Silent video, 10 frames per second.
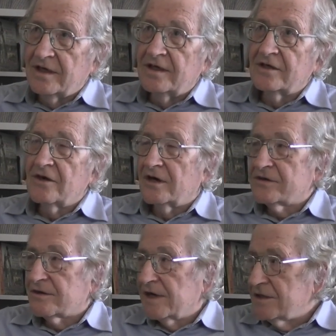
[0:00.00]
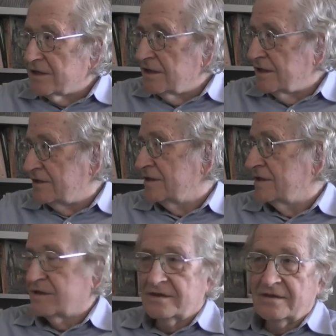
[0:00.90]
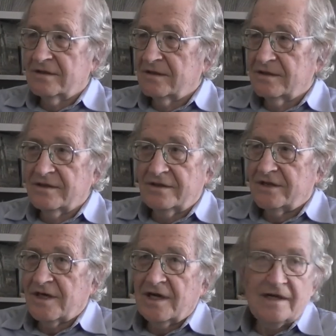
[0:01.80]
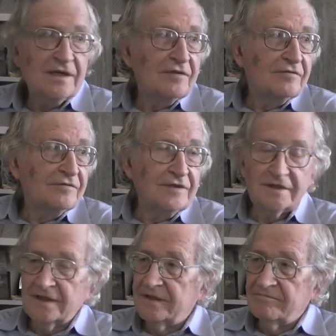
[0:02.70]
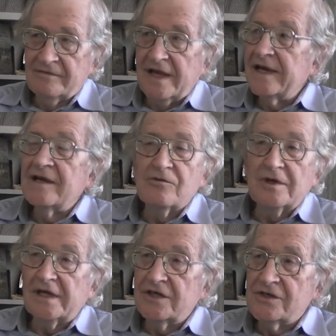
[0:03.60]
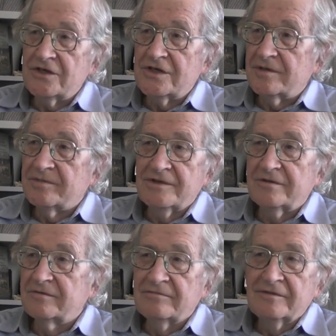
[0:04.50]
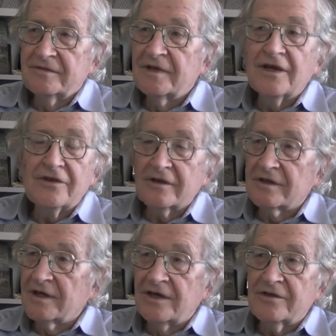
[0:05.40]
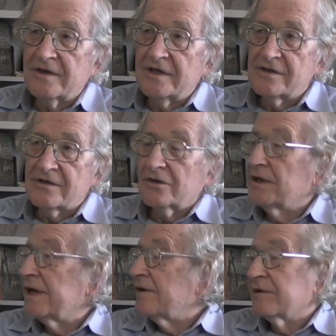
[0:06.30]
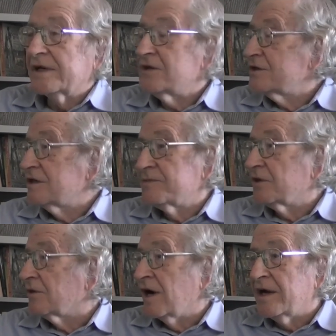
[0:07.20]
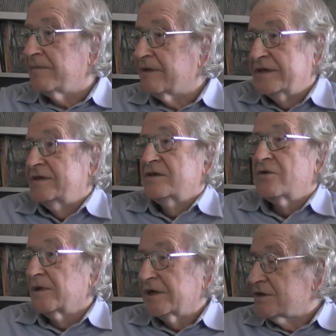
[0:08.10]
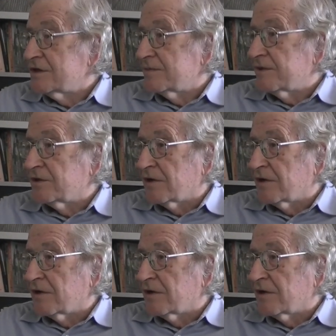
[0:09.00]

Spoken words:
incarceration has just shot out of any relationship to other countries or any relationship to crime. There's no relationship to